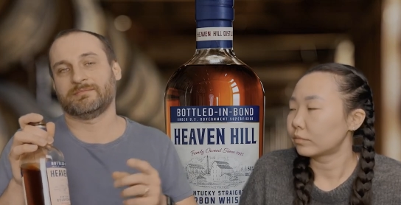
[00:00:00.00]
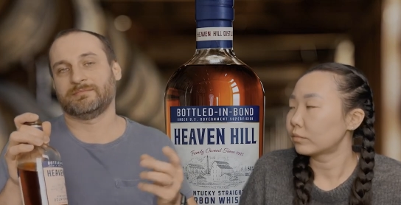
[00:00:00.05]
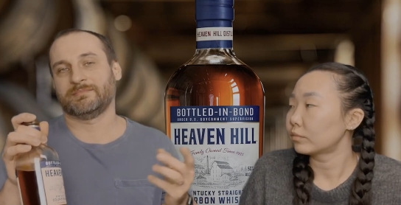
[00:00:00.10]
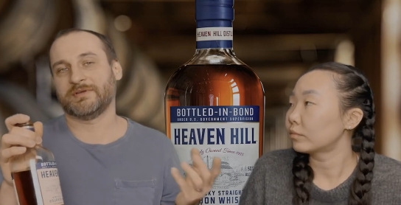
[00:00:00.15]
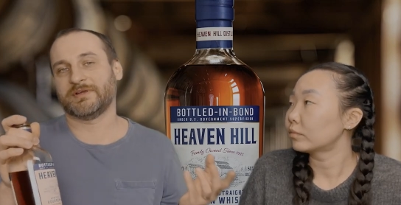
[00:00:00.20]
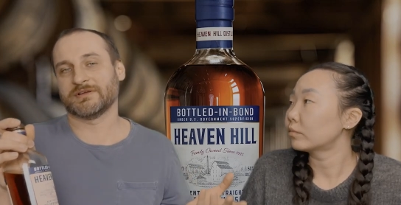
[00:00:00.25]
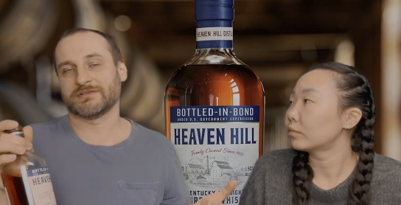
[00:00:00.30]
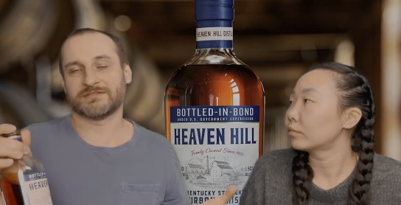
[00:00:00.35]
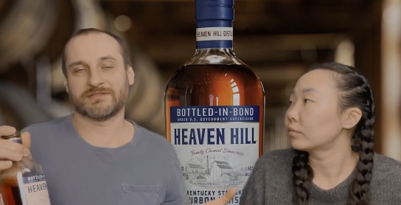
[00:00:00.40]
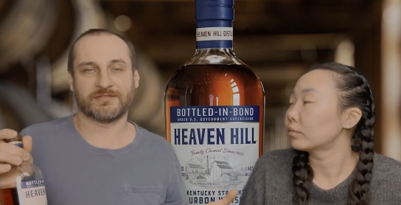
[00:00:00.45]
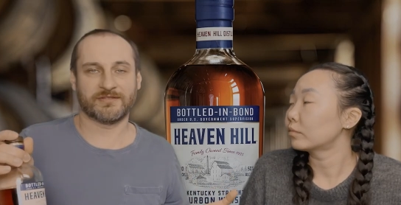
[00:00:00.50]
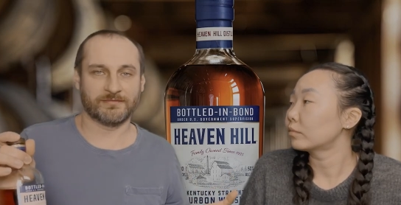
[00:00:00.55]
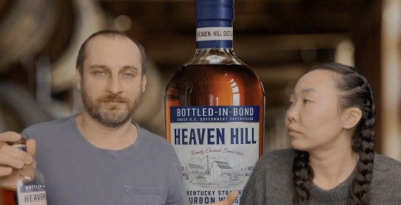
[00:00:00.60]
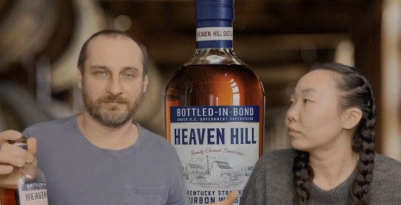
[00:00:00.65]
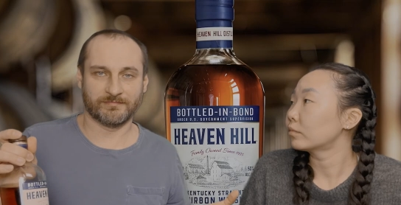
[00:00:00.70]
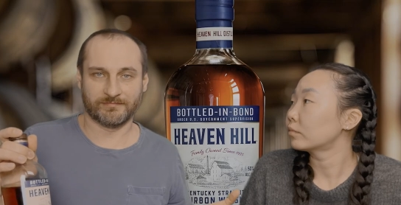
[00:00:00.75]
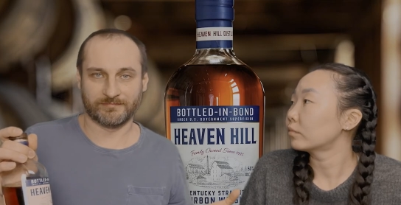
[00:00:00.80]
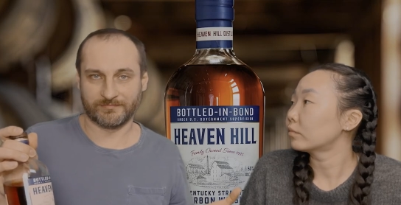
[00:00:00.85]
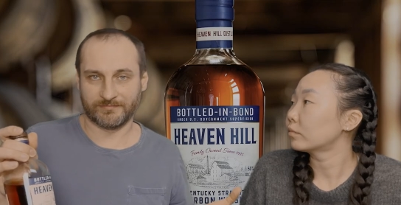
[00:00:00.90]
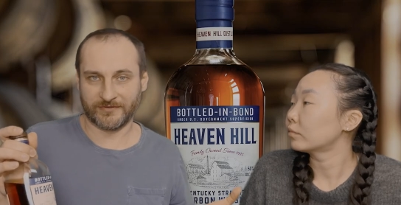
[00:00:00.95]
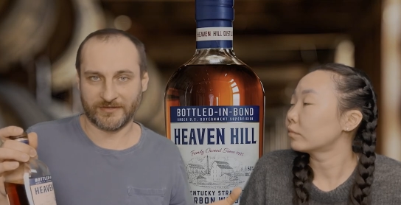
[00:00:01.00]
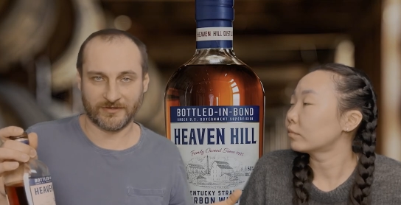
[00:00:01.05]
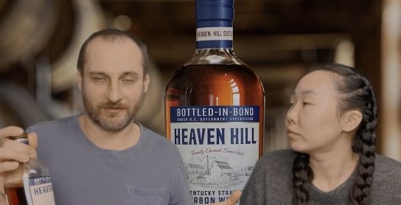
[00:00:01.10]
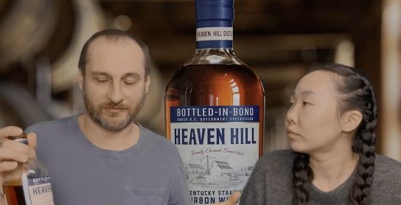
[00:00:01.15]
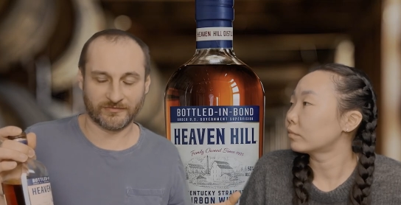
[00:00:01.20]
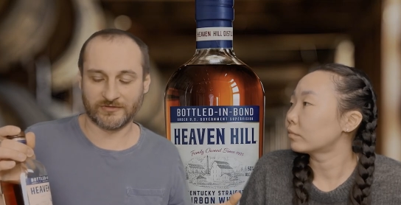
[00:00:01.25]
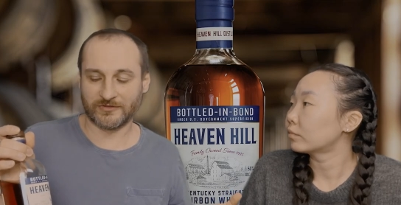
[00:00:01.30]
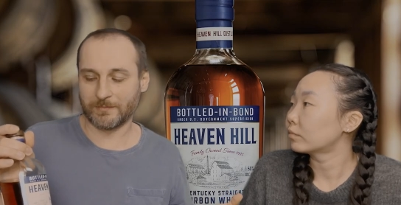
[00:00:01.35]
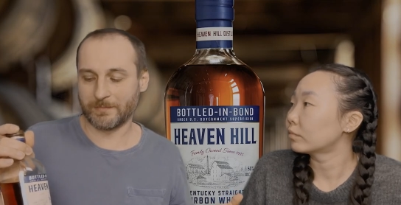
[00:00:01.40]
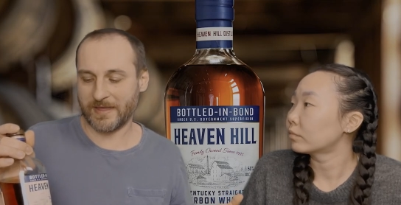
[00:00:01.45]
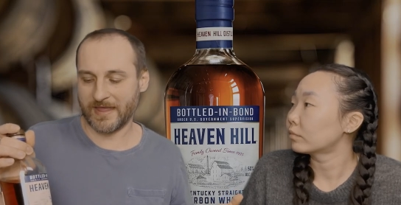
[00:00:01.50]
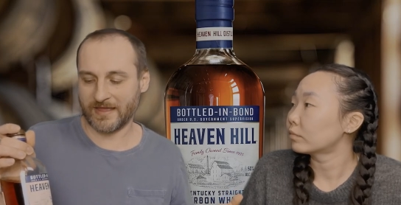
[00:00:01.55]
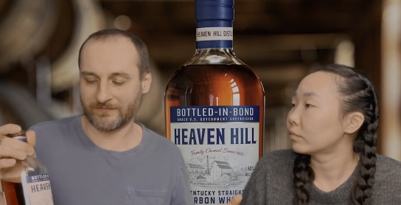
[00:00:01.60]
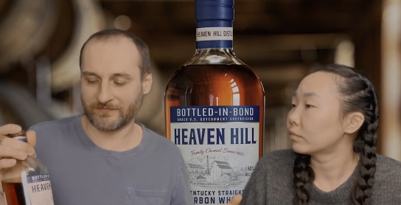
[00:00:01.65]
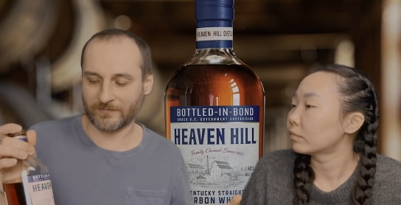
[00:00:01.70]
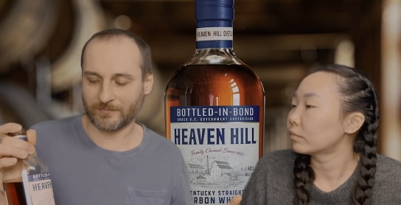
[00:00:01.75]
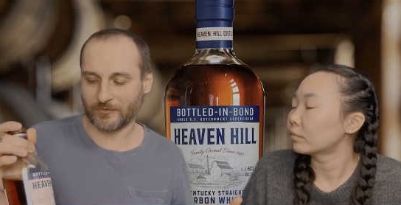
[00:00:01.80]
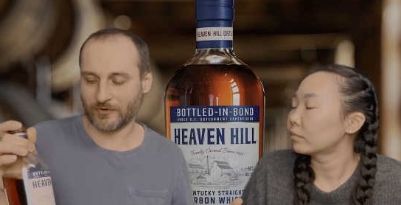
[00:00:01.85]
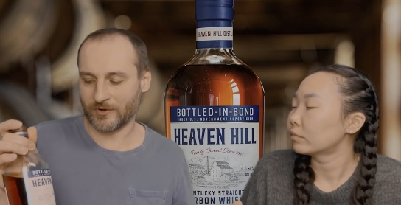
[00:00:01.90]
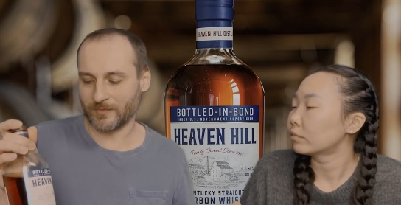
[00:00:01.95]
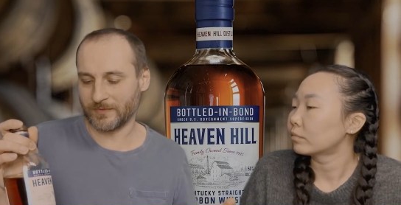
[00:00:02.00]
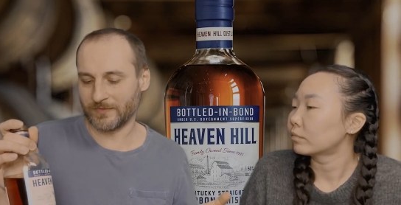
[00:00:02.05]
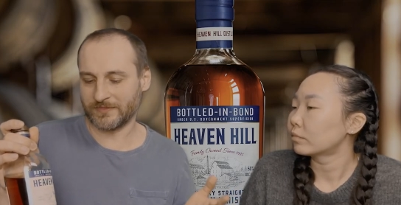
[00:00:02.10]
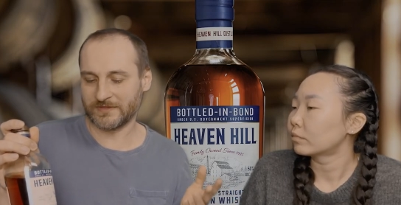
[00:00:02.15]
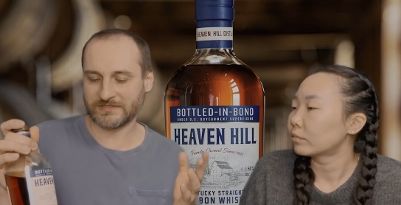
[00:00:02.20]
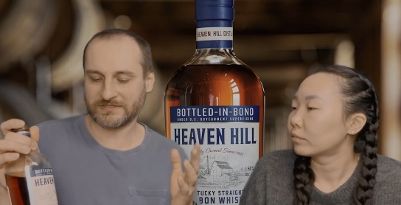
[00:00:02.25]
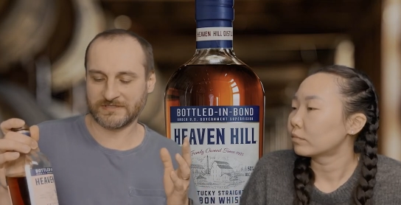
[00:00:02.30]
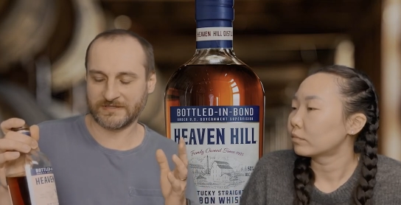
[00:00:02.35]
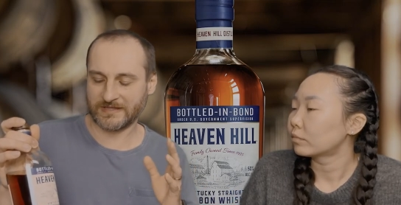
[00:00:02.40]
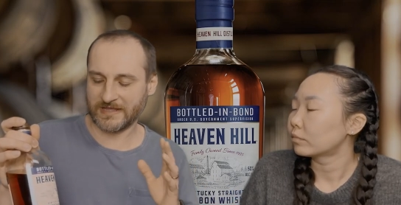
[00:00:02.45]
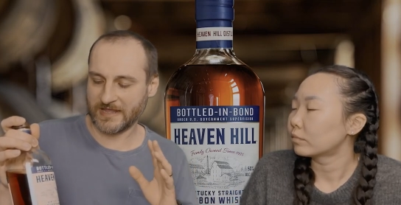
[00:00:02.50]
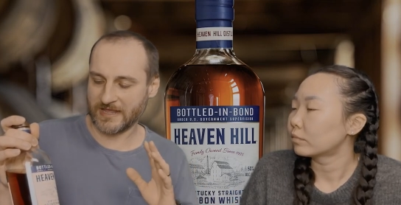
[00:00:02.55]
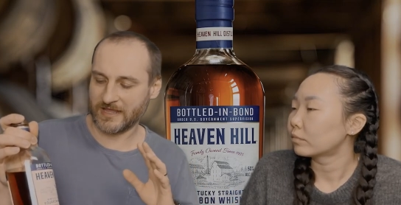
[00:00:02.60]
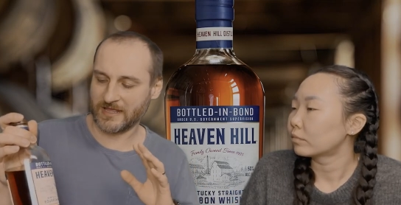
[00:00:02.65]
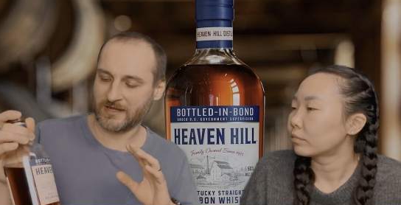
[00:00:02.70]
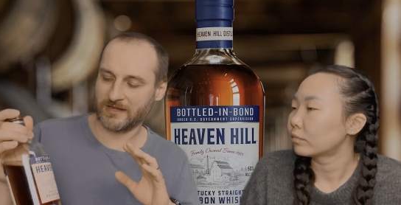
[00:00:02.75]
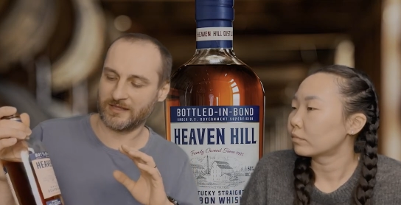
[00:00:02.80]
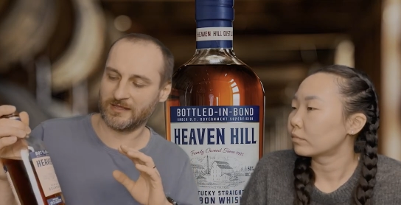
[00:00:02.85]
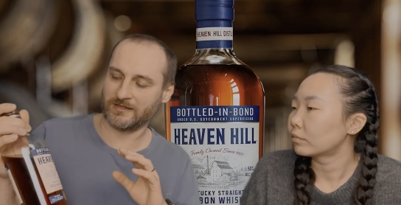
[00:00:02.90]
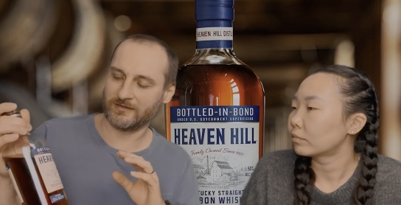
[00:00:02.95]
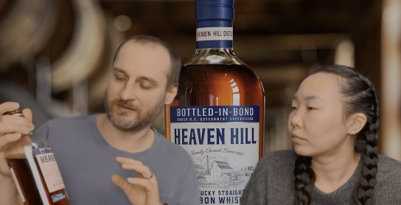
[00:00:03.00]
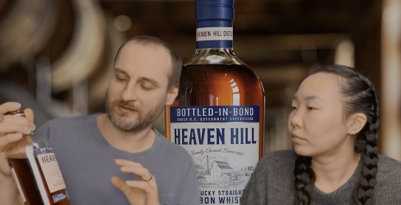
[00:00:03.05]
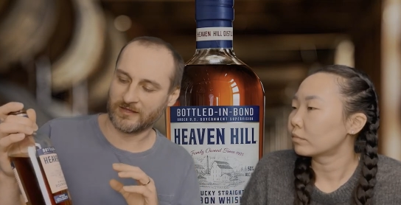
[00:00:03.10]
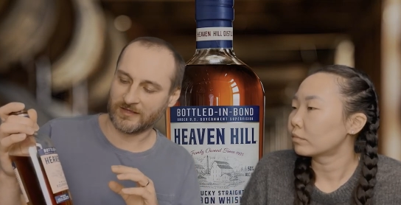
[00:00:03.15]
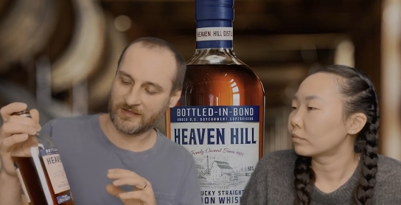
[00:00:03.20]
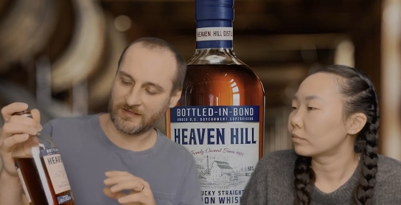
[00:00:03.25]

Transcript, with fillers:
Speaker 1: because of the you know the demand for bourbon, this and that, and